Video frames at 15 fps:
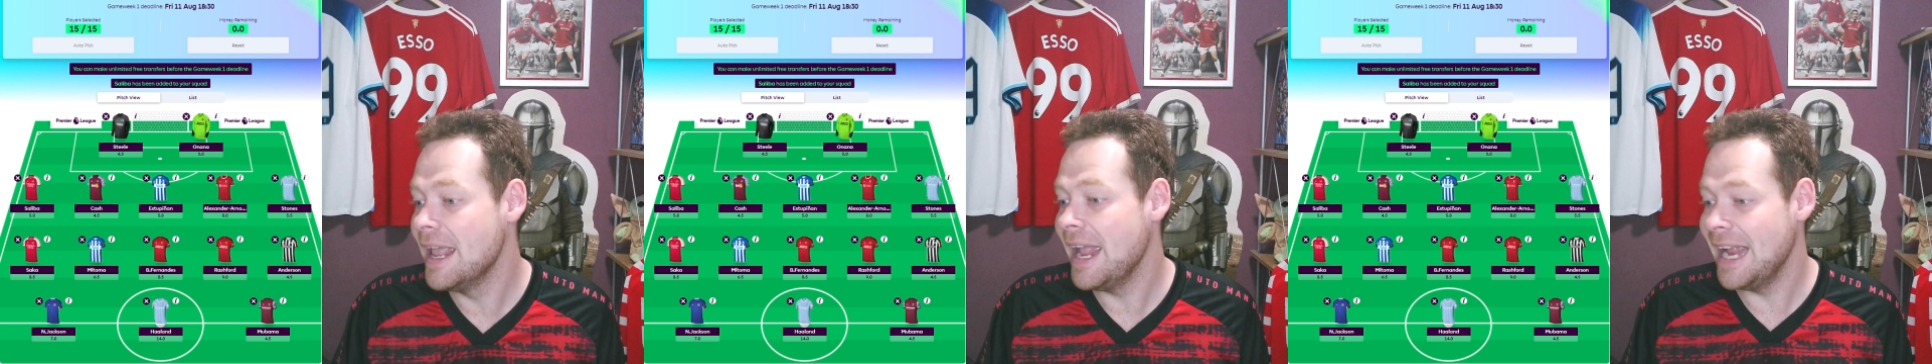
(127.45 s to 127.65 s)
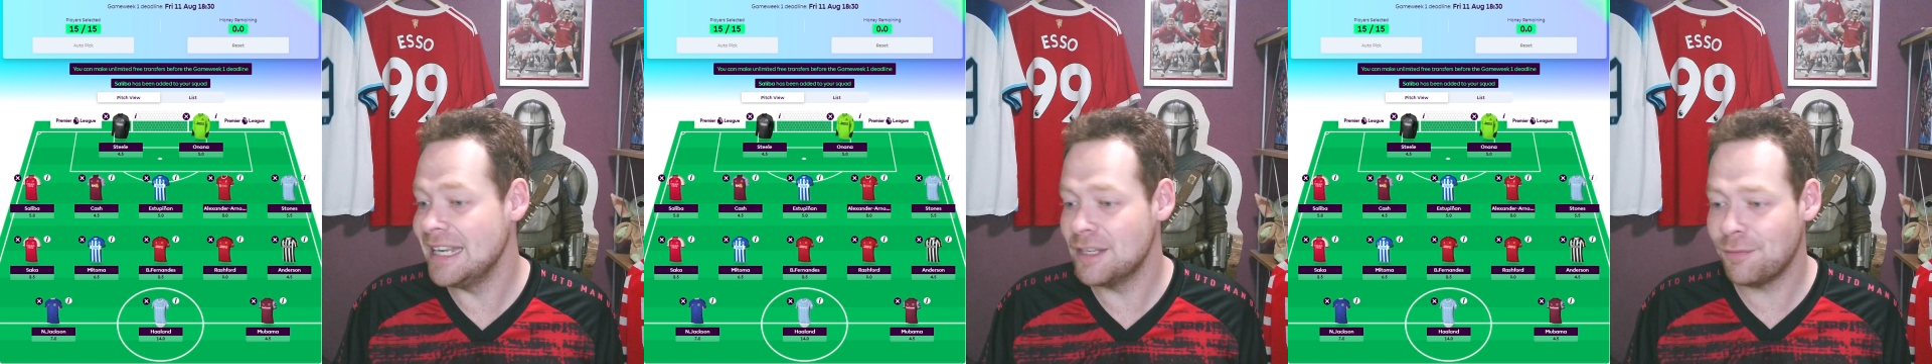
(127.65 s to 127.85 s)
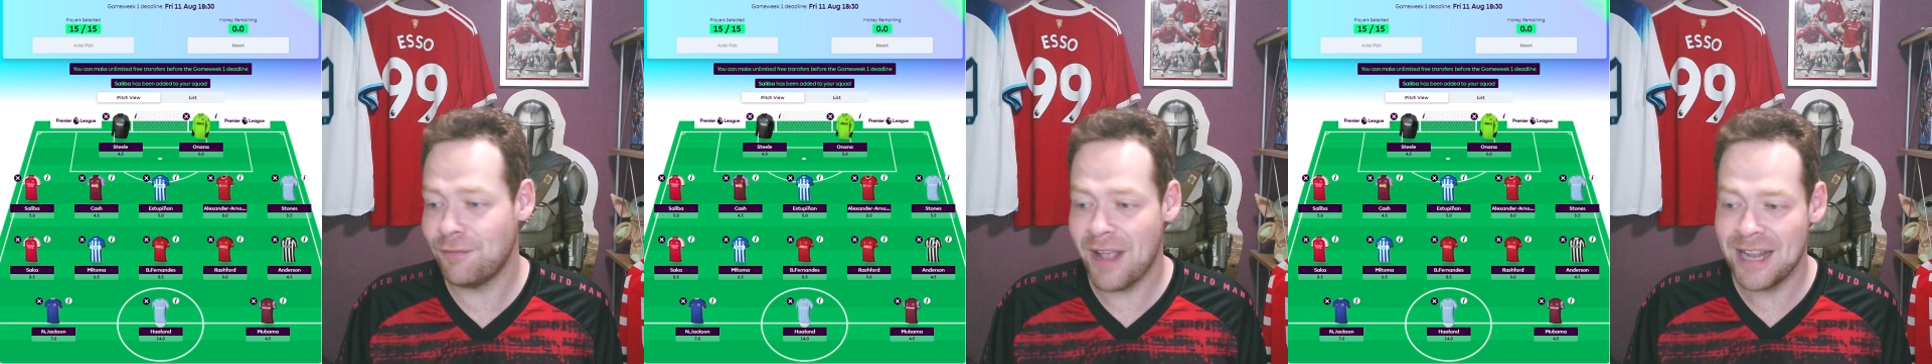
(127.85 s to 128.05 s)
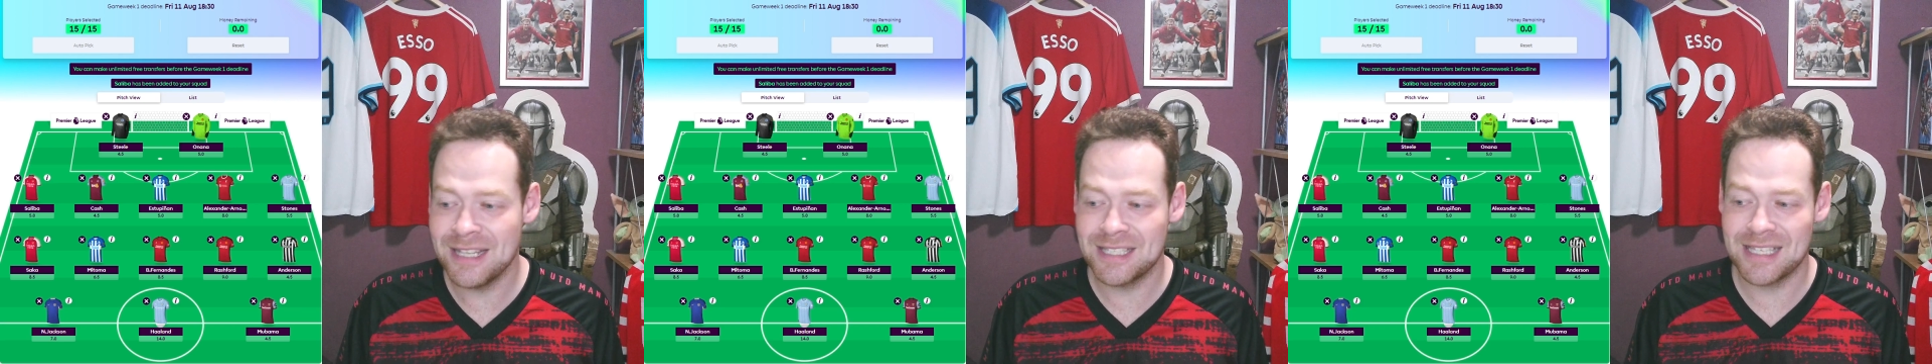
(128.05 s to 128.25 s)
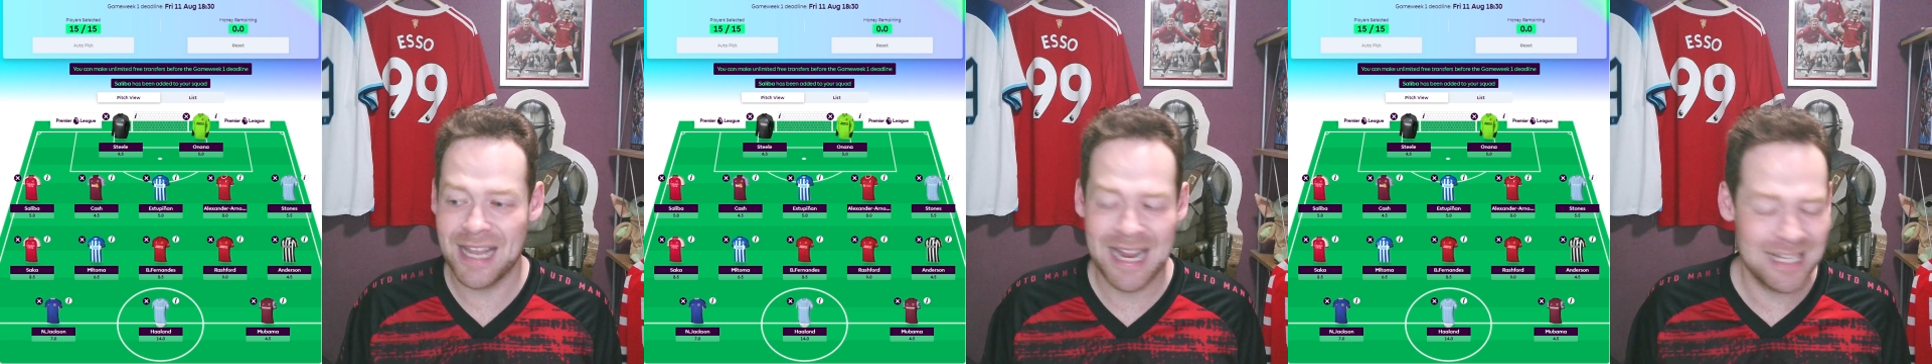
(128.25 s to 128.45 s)
In
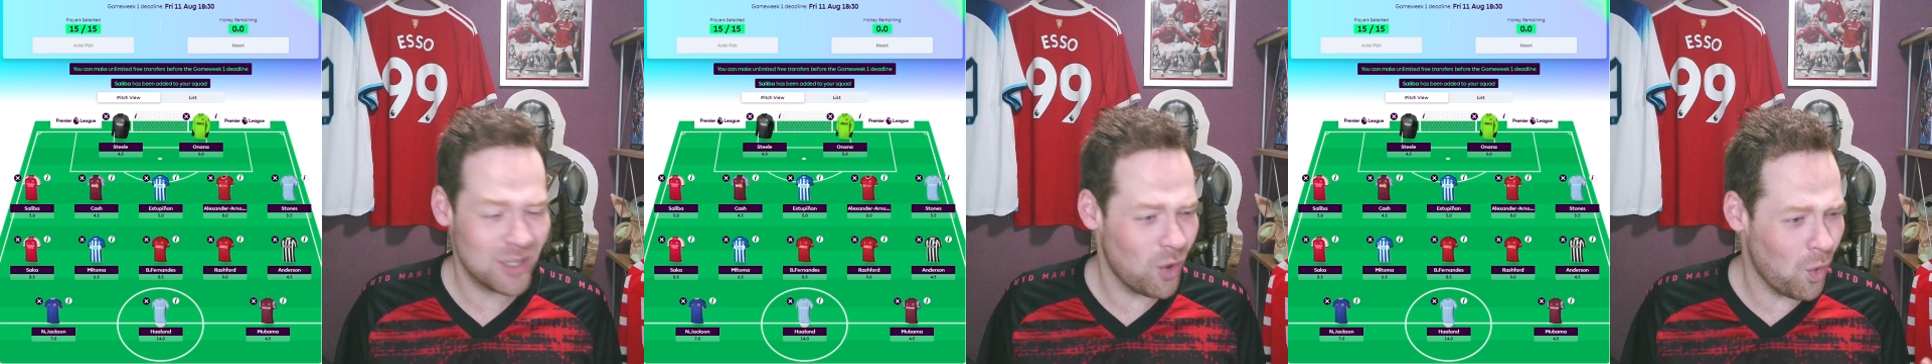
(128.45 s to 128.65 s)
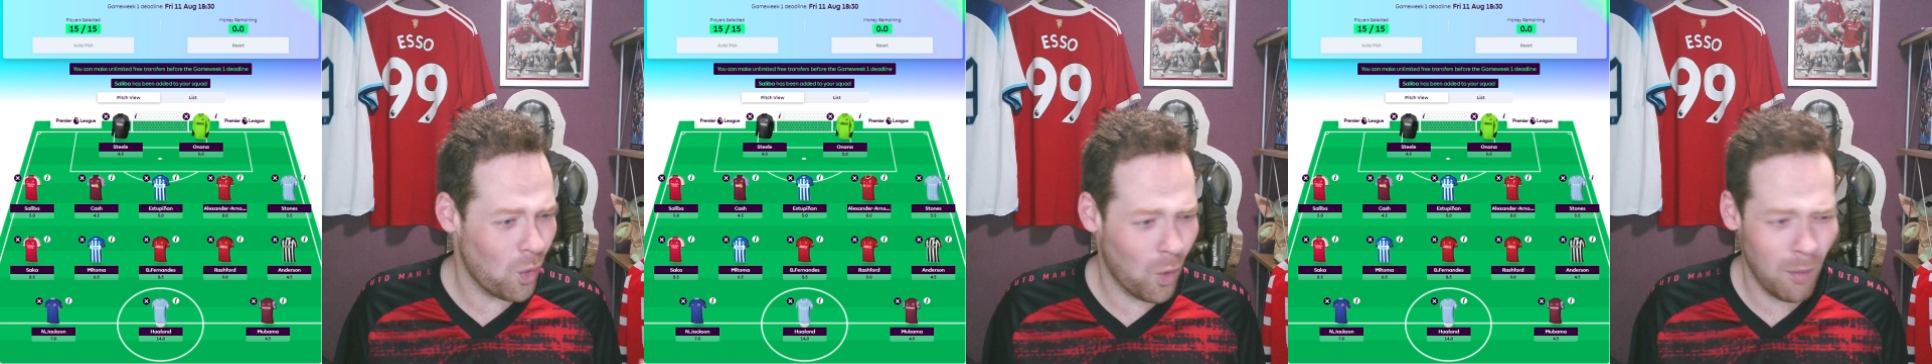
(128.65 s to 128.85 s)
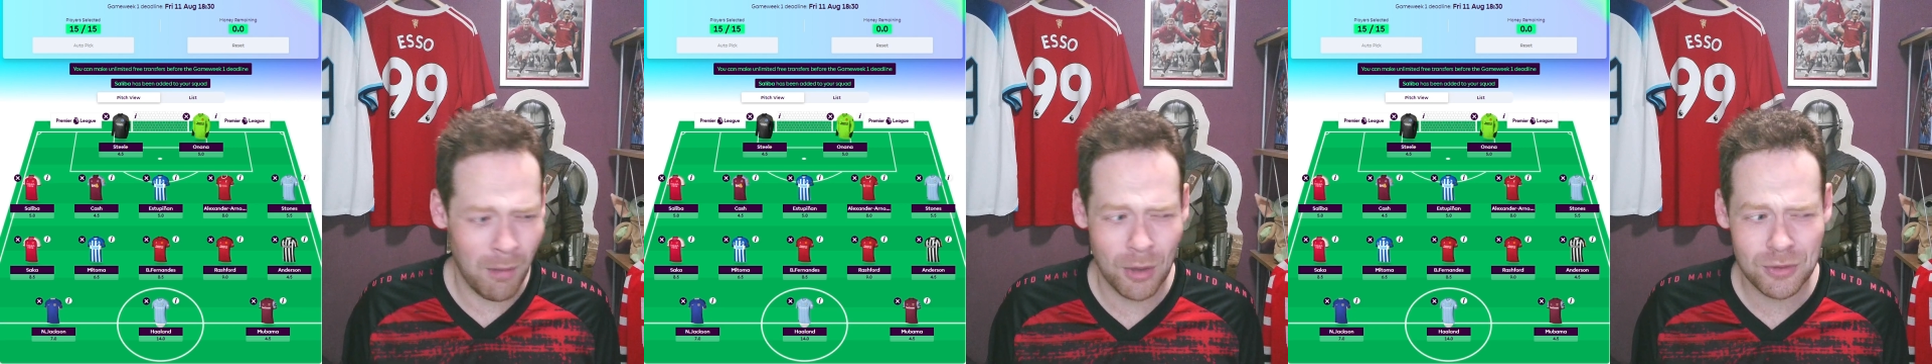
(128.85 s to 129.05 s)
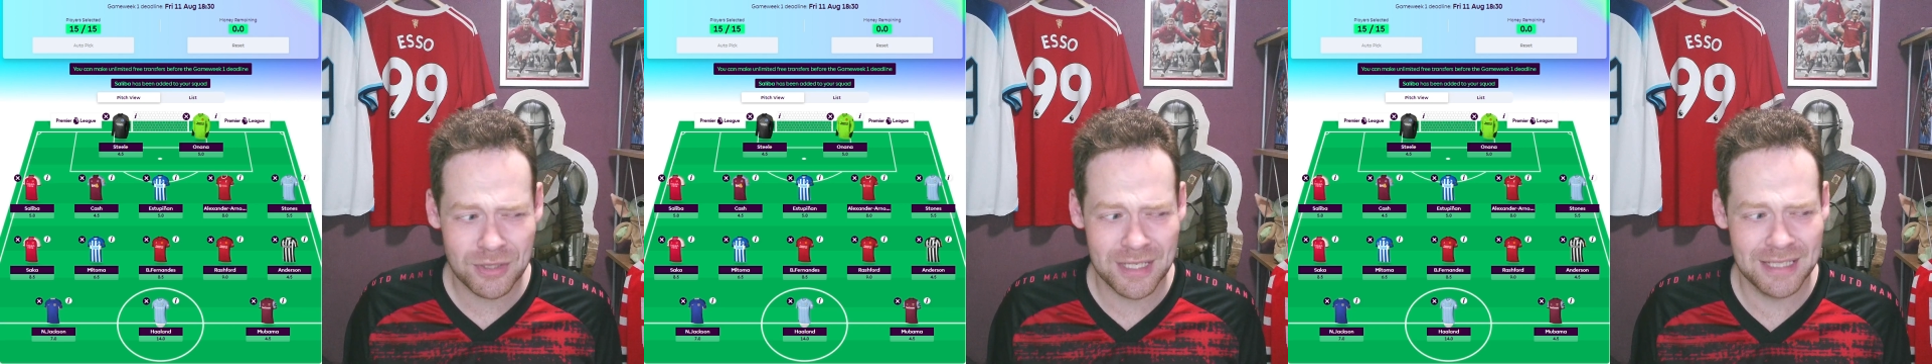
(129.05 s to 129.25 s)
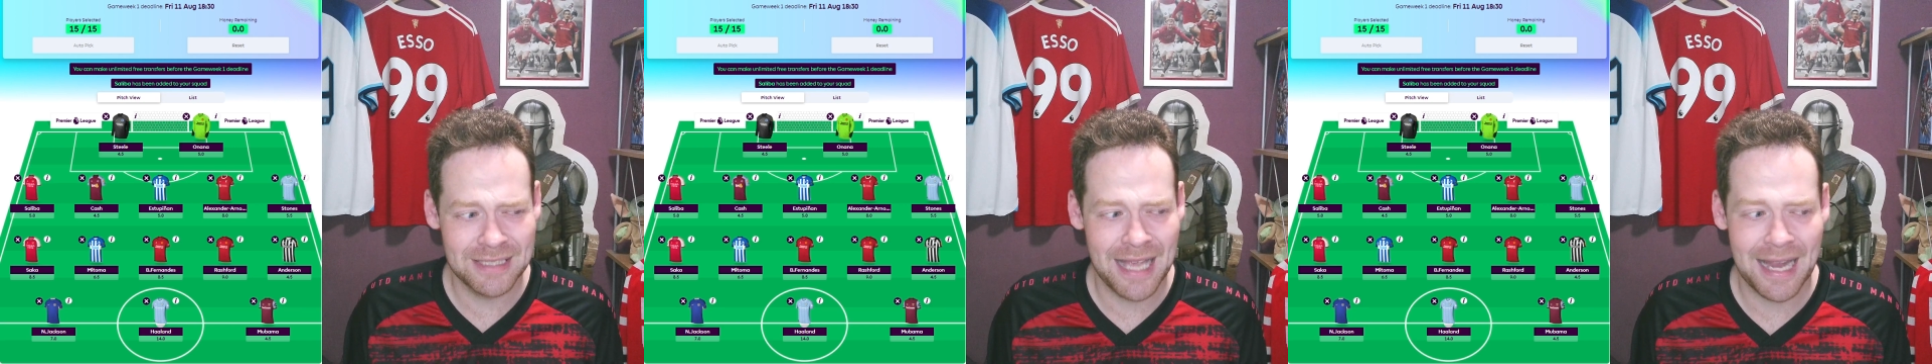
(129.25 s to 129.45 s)
defence, it's almost
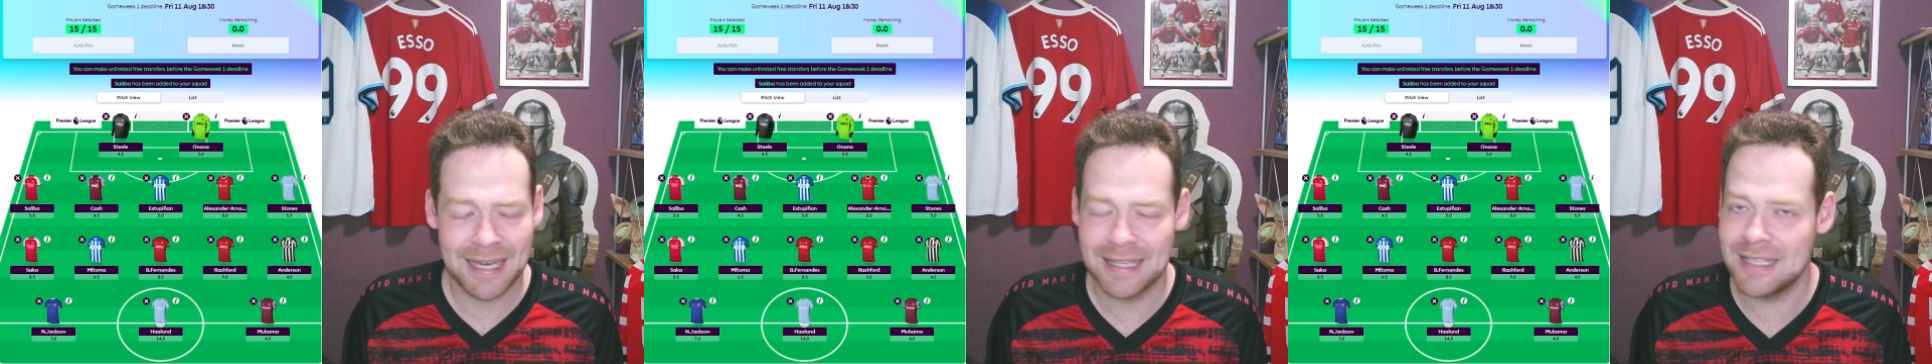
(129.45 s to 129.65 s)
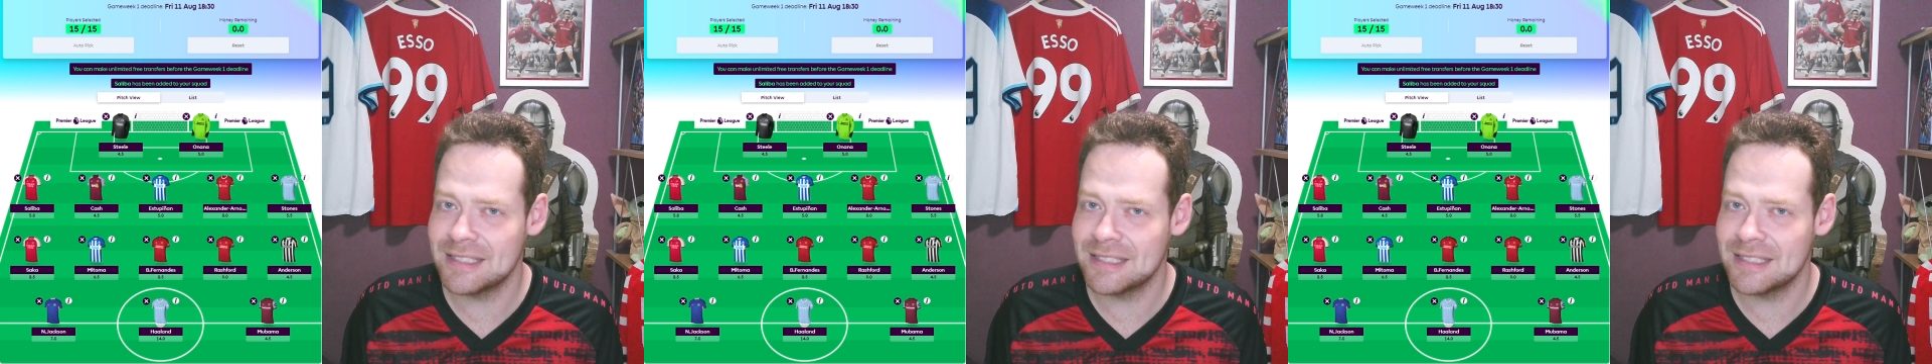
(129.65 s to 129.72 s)
exactly